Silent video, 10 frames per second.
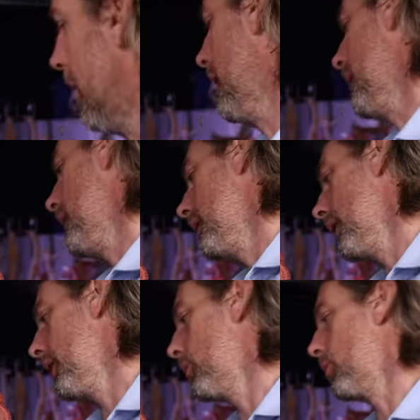The
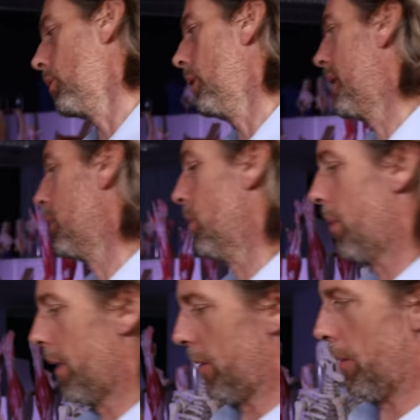inguinal
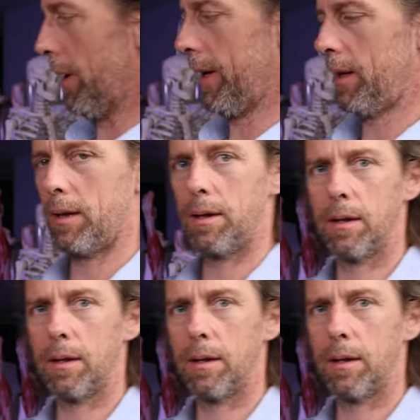ligament, by the way,